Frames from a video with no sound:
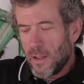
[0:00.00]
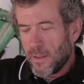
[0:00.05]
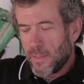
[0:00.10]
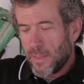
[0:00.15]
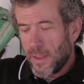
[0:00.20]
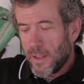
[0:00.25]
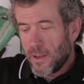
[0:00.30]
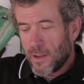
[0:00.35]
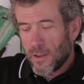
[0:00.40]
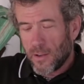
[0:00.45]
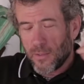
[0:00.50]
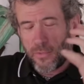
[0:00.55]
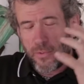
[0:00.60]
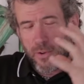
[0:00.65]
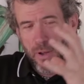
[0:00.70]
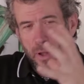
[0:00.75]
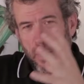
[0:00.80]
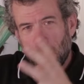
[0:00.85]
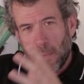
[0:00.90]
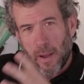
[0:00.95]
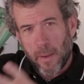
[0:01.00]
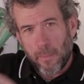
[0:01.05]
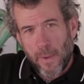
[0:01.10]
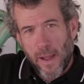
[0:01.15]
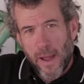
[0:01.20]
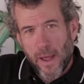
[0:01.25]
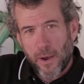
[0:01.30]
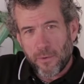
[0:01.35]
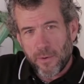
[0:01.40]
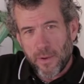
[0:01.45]
think of my
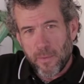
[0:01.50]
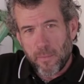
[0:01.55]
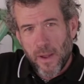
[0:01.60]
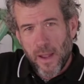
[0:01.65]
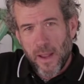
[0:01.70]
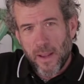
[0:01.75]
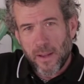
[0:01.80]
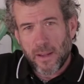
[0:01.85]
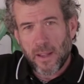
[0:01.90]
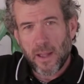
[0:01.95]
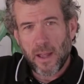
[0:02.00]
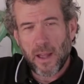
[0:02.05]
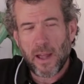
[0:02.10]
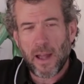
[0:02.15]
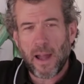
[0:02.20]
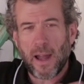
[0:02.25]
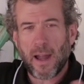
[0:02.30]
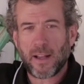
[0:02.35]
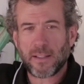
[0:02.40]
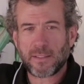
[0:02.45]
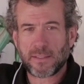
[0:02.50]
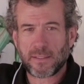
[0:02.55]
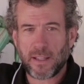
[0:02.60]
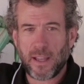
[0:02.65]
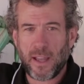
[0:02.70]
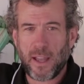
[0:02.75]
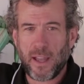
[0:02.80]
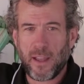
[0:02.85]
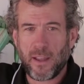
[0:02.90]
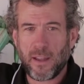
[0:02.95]
battery bank as
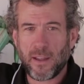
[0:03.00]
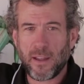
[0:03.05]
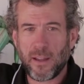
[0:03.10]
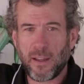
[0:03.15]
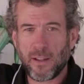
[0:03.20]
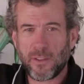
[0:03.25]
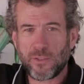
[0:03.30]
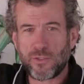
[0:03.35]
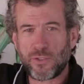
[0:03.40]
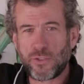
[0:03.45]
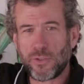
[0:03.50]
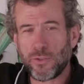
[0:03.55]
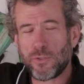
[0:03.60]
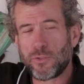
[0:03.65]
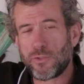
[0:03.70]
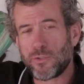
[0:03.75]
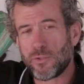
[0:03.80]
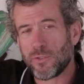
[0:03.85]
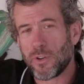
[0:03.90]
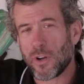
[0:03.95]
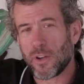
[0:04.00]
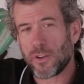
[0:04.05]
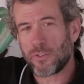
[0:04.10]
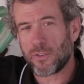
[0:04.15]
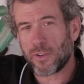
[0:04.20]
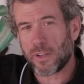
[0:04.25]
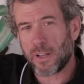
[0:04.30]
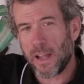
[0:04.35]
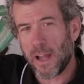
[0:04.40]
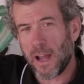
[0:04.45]
a two
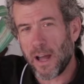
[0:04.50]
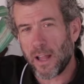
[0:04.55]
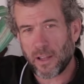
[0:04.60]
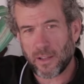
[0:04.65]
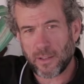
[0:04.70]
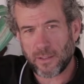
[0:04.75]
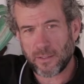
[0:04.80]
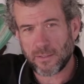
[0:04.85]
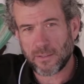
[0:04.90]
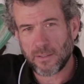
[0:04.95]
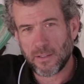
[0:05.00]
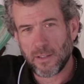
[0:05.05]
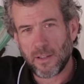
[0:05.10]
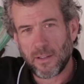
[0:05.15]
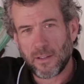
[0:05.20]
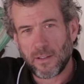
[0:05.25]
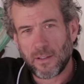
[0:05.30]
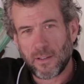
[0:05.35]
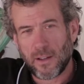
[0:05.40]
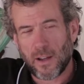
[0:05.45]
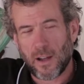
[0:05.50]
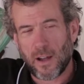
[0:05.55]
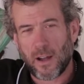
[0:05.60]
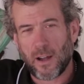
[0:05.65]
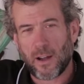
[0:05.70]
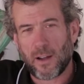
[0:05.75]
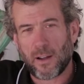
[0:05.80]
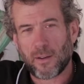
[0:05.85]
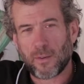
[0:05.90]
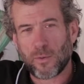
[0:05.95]
200-gallon
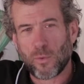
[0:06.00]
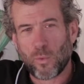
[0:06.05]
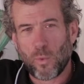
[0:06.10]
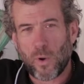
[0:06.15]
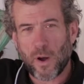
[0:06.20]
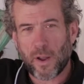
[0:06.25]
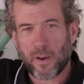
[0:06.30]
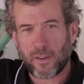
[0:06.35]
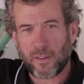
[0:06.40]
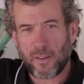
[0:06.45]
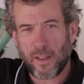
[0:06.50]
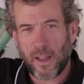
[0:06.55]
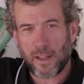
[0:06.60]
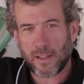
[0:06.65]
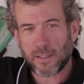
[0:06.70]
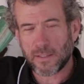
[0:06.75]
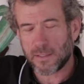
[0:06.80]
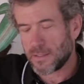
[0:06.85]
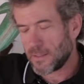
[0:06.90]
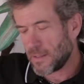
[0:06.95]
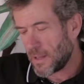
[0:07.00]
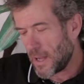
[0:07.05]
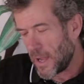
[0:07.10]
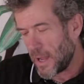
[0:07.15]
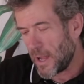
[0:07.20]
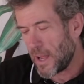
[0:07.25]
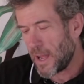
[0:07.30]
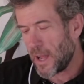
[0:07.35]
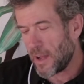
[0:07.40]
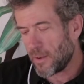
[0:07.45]
water tanks.
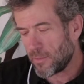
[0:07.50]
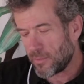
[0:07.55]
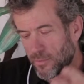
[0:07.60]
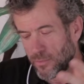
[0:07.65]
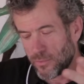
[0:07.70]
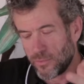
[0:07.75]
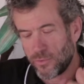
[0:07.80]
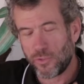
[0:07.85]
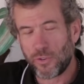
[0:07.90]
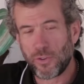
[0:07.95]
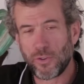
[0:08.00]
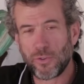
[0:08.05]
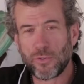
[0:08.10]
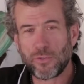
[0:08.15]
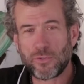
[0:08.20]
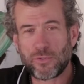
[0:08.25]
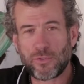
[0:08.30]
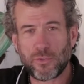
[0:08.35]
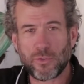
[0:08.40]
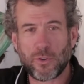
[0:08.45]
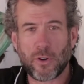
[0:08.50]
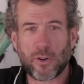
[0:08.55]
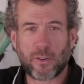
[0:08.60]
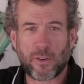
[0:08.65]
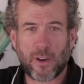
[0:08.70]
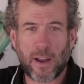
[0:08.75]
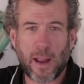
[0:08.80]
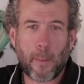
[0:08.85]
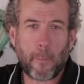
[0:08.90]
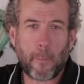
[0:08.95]
I have two 200